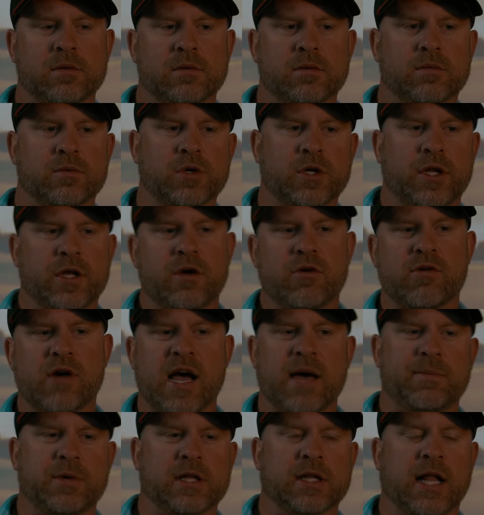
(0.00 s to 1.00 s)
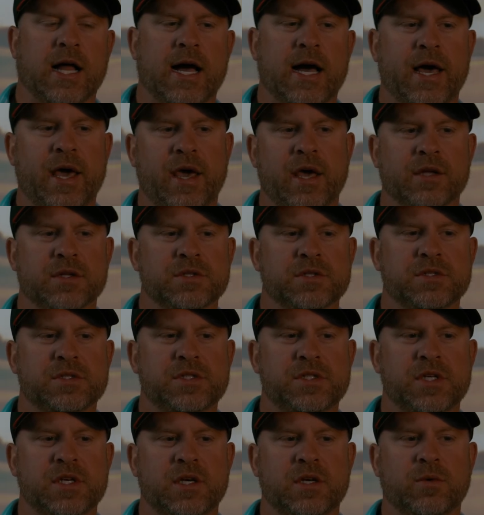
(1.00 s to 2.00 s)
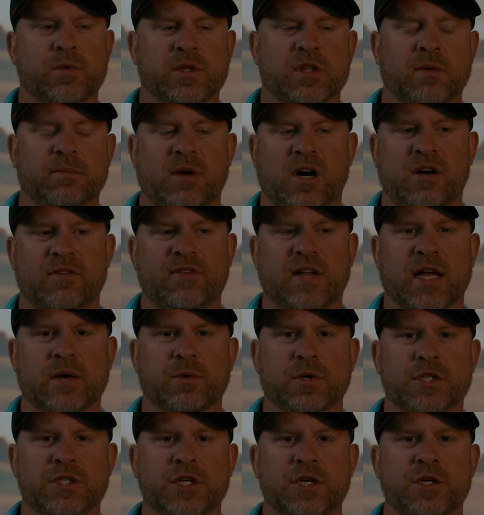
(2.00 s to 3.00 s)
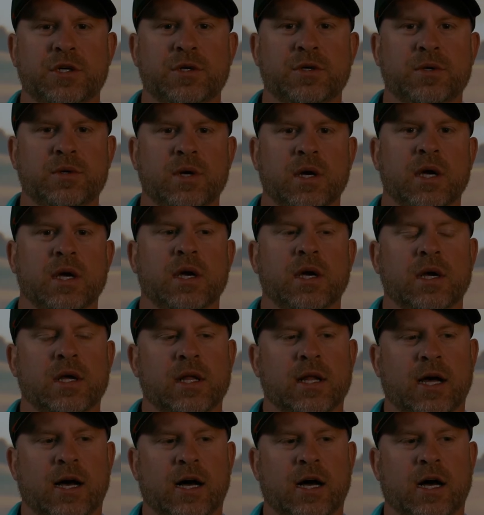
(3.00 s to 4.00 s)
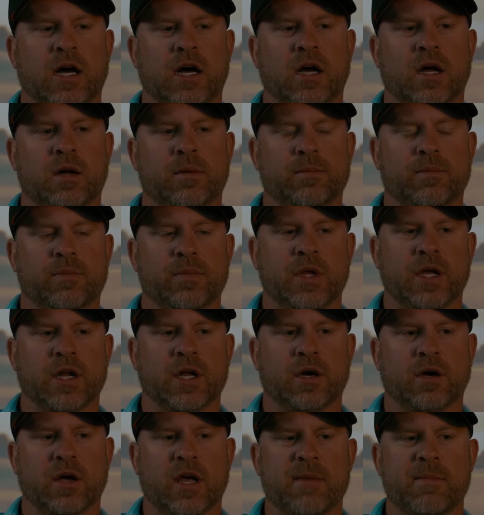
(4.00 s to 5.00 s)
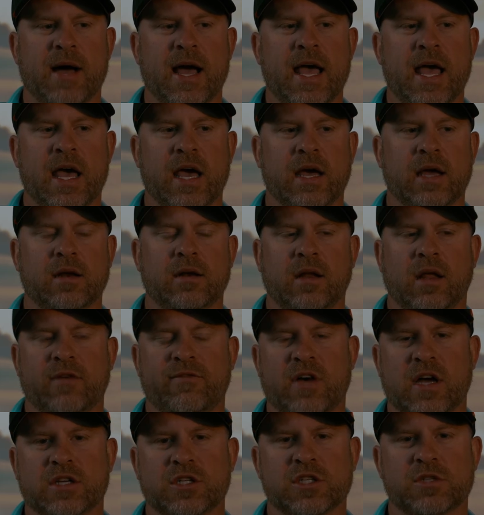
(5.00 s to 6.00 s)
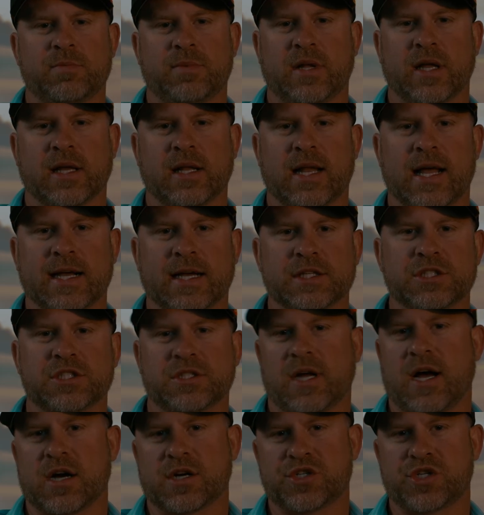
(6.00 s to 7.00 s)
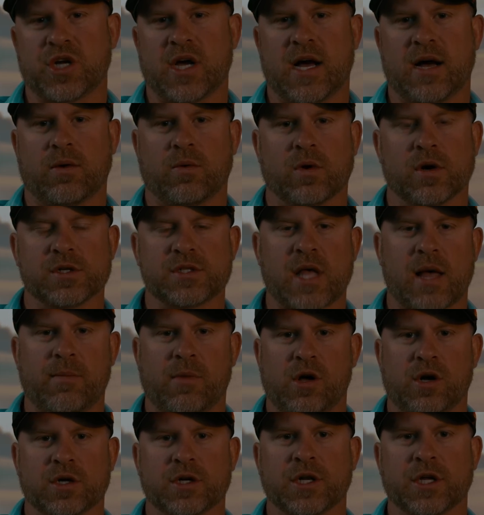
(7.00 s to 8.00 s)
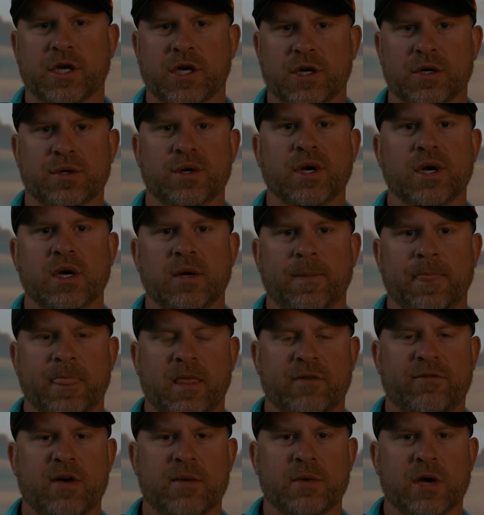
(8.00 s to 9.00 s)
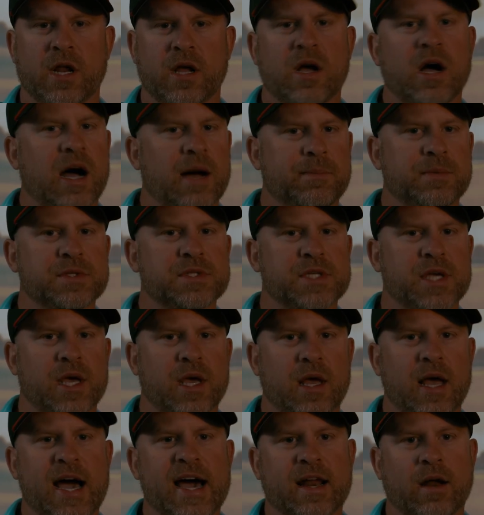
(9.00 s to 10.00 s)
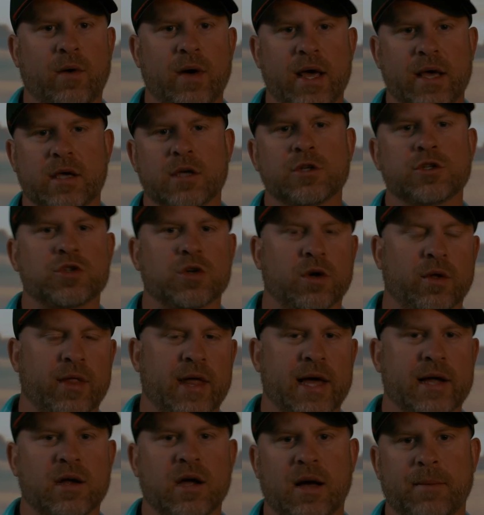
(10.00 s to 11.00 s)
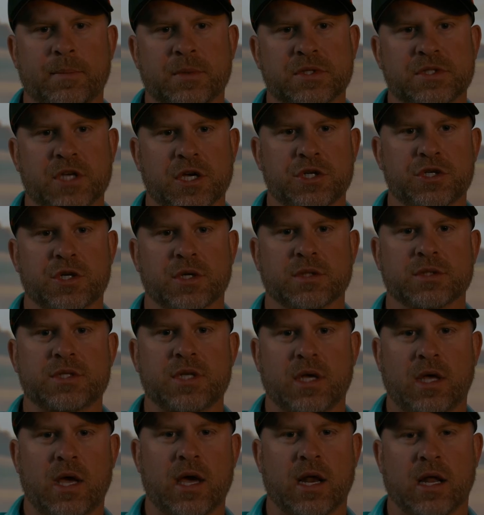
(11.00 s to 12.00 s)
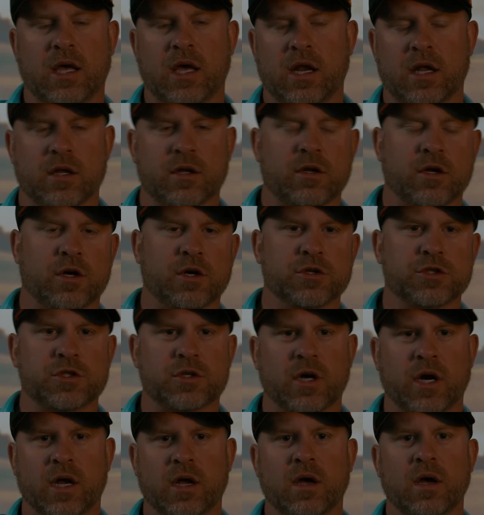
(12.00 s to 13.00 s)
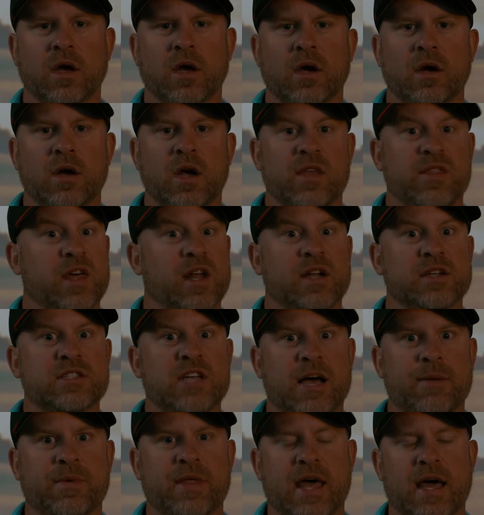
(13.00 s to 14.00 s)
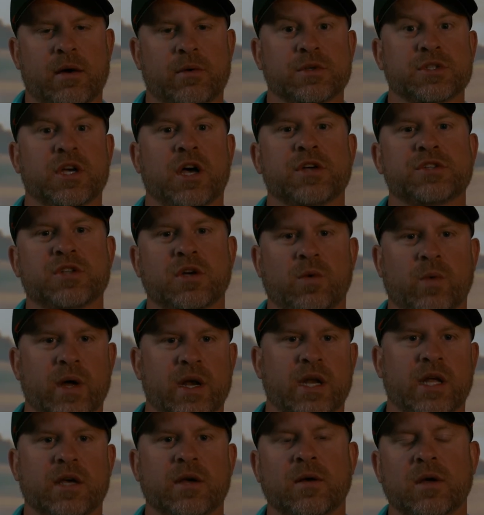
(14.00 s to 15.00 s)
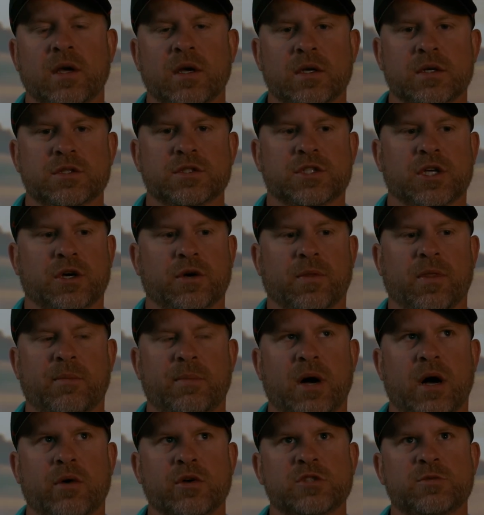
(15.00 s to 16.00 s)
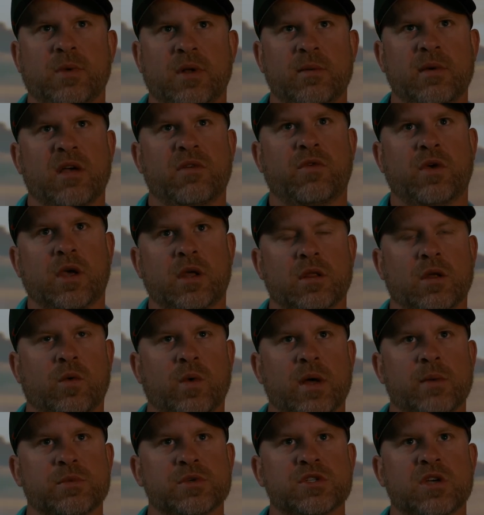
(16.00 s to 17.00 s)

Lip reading: really crappy lie and see what the ball flight would do. In my head, if I just play like a stock shot, where's that ball going to go? If I'm going to compensate, how do I control that compensation to kind of get it to go straight? And then on top of that, it was also windy. So the ball was below my feet. The wind was